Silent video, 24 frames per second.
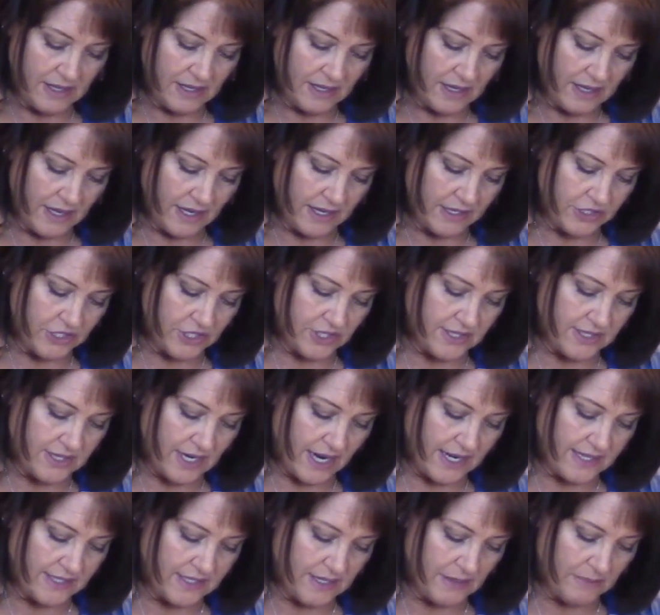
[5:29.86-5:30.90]
And just
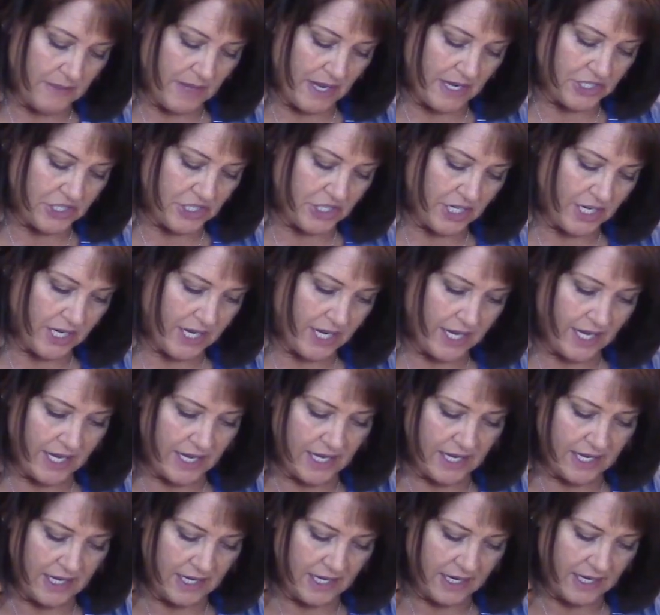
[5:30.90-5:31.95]
diced up that
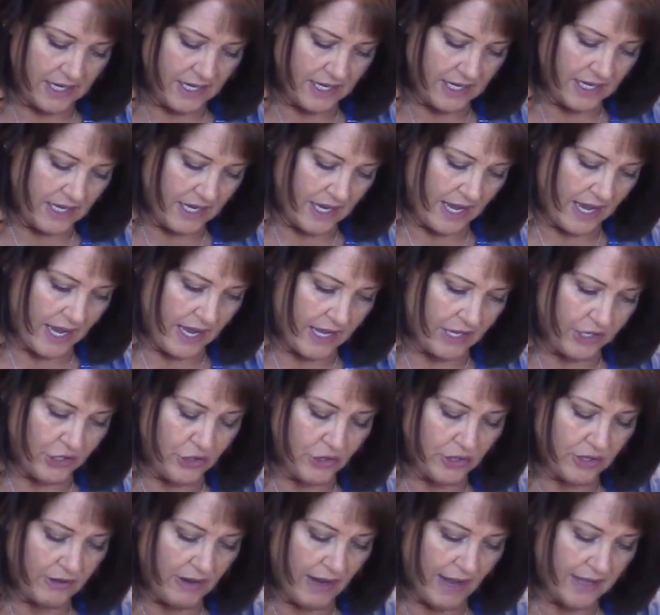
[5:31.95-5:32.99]
chicken, and
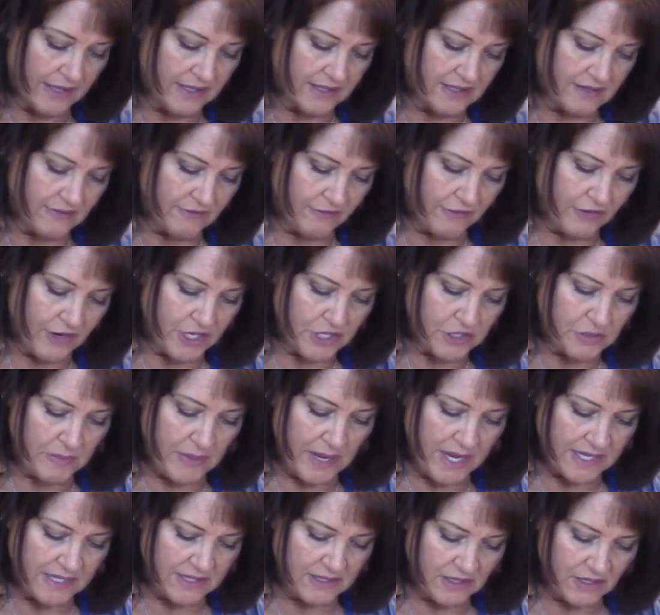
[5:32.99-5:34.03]
you could add some fresh
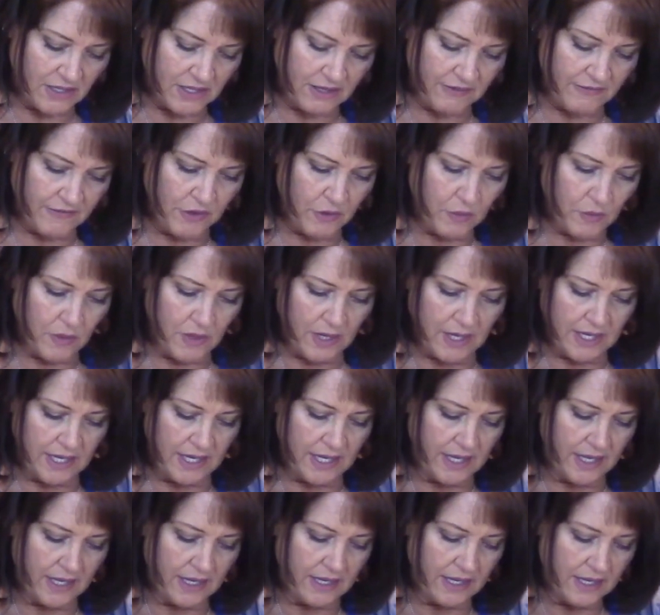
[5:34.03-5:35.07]
basil if you
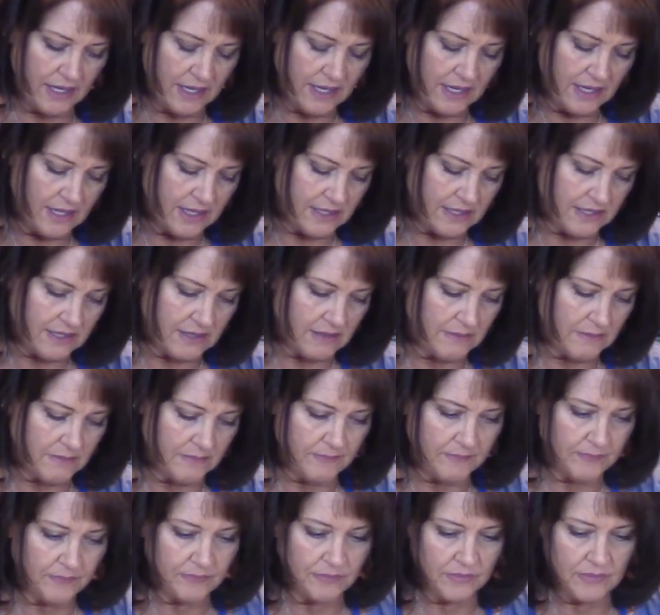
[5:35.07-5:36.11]
wanted,
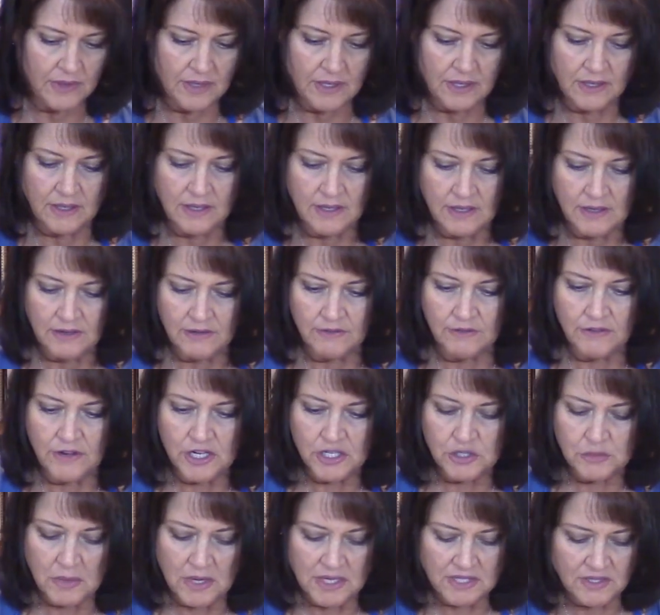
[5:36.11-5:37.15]
some
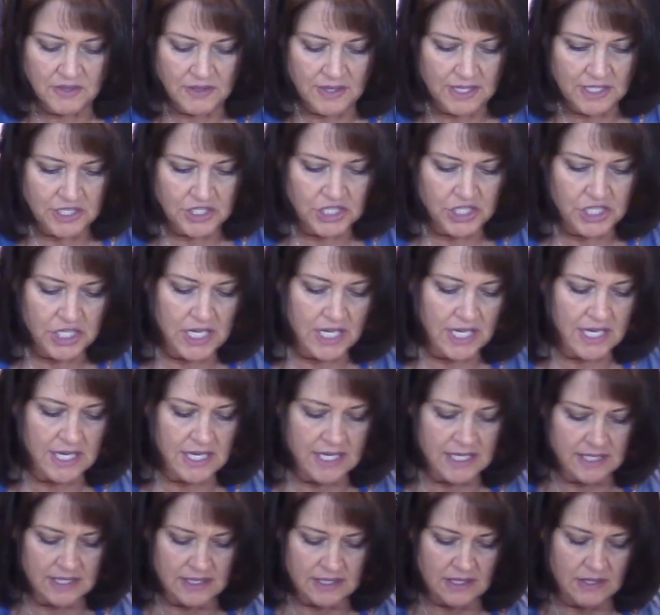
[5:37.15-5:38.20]
fresh mozzarella
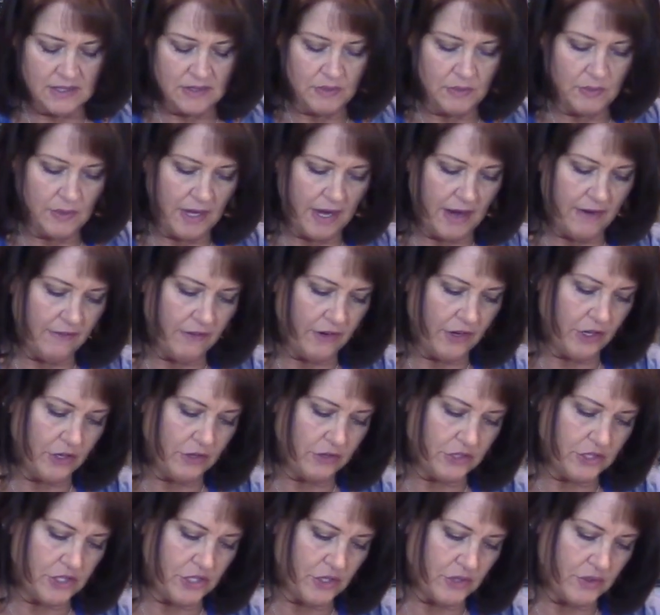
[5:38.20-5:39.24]
cheese, whatever
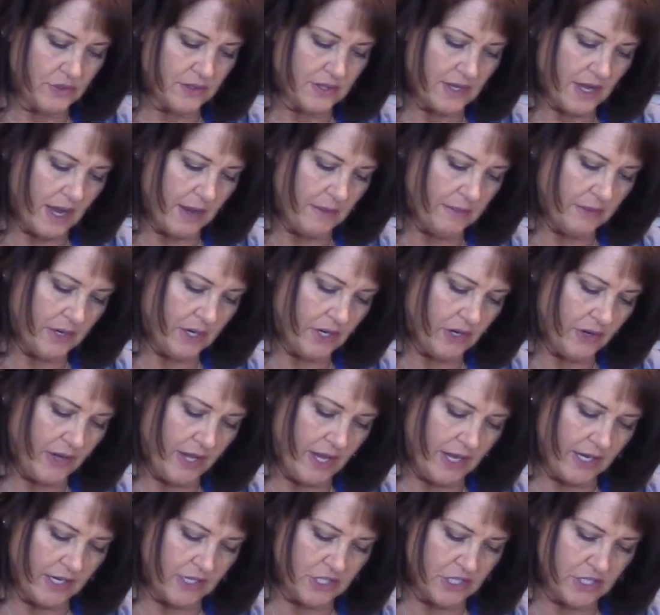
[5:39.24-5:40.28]
you choose. I'm going to go
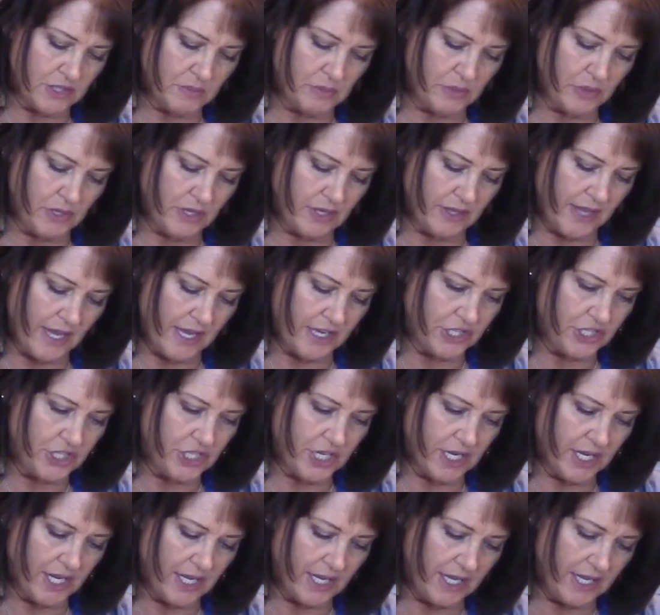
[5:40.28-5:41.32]
ahead and just put on that
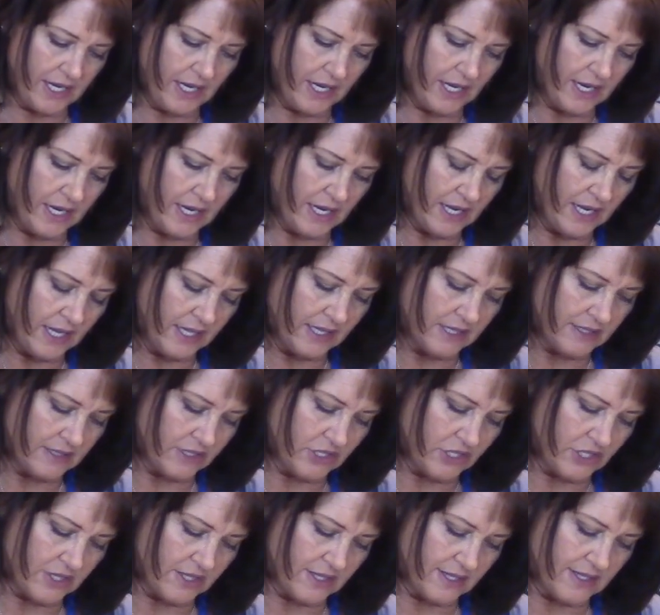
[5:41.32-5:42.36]
chicken. This
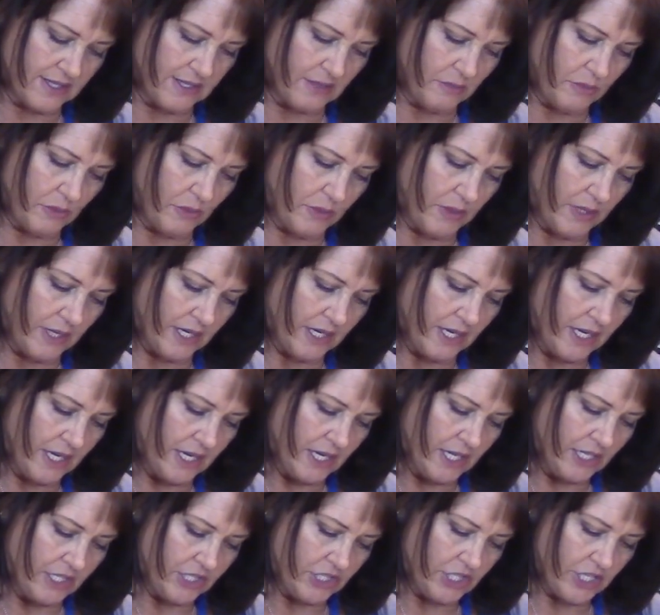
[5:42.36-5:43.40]
is just a simple one.
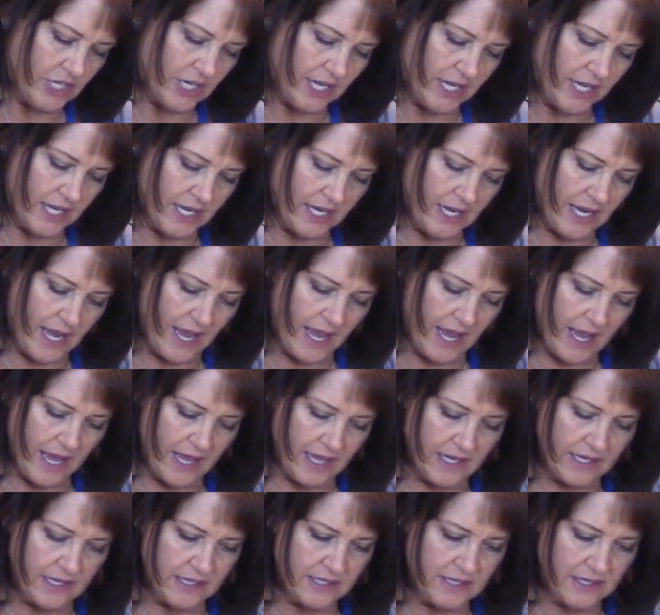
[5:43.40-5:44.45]
Chicken
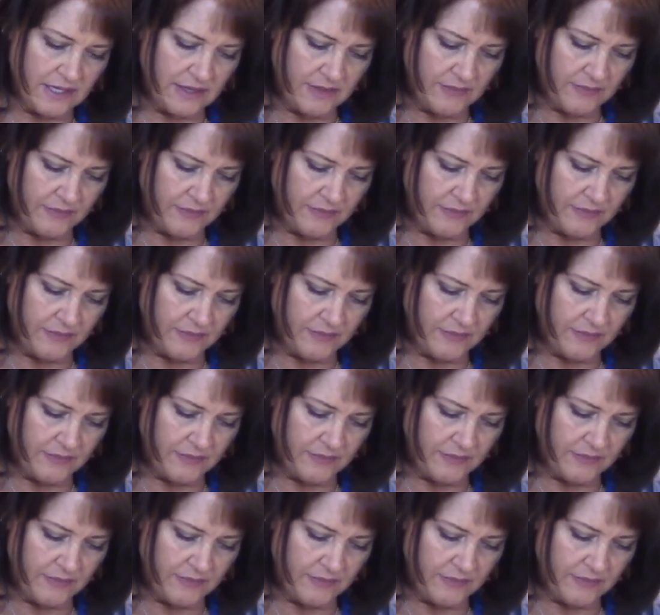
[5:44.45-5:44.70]
and